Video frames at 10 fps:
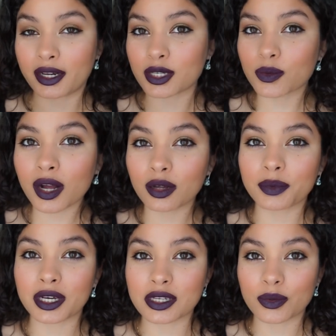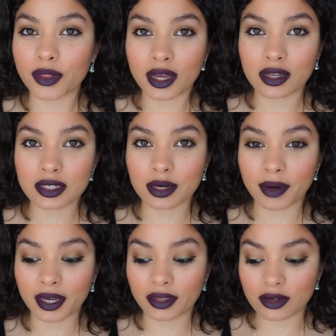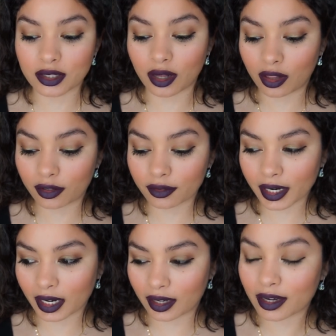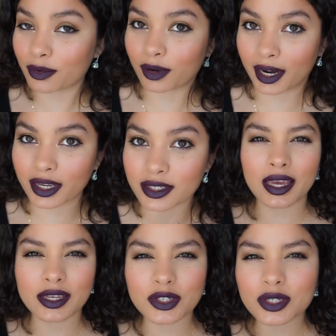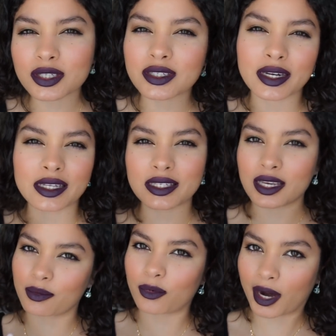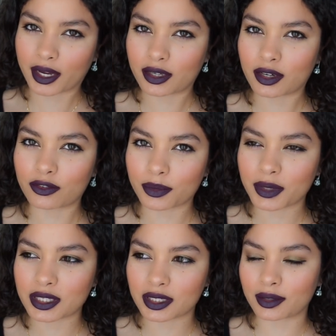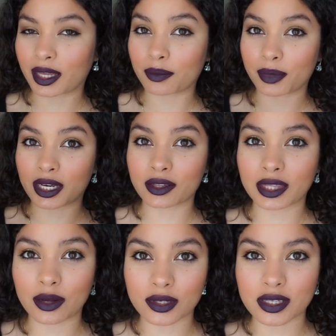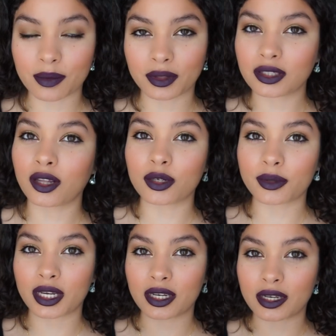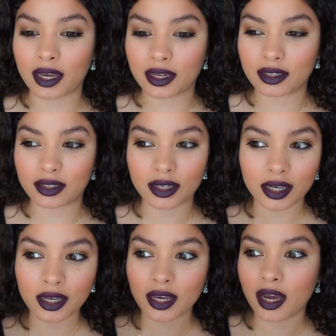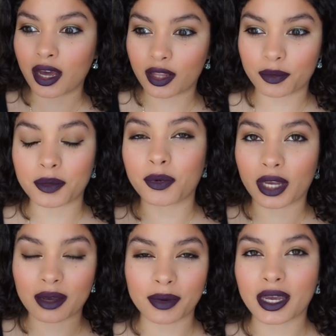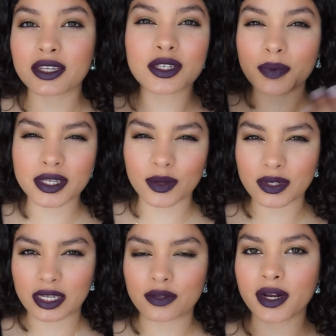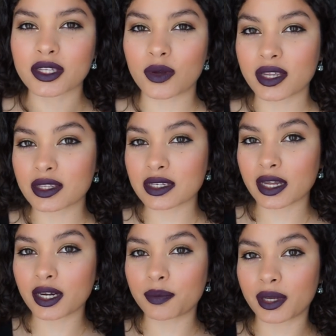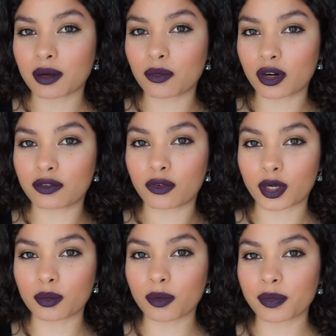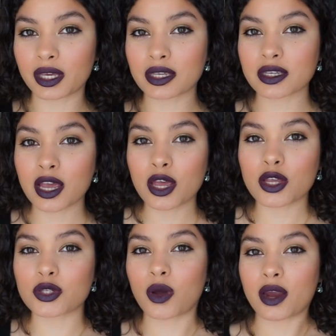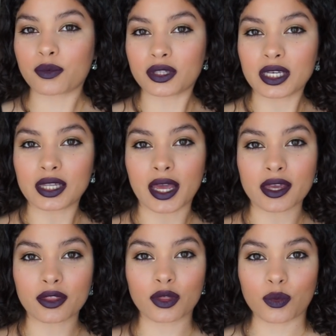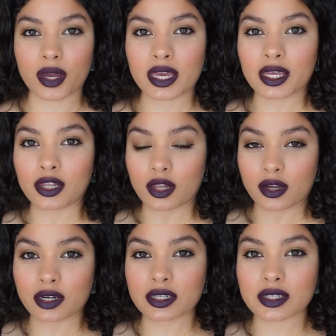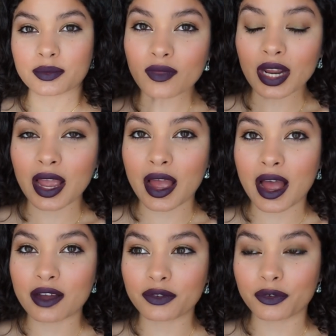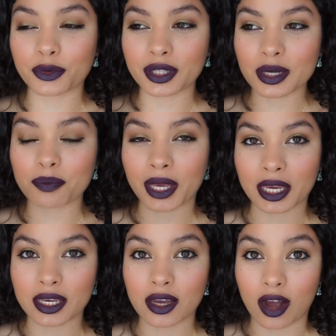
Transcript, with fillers: it as well because who the hell is gonna buy a thousand dollar ring right it just didn't seem right you know for me to like pick a thousand something dollar ring and other people can't buy. It just makes no sense, right? So I decided to pick a more affordable piece. So I really like the way it looks. I have a really picky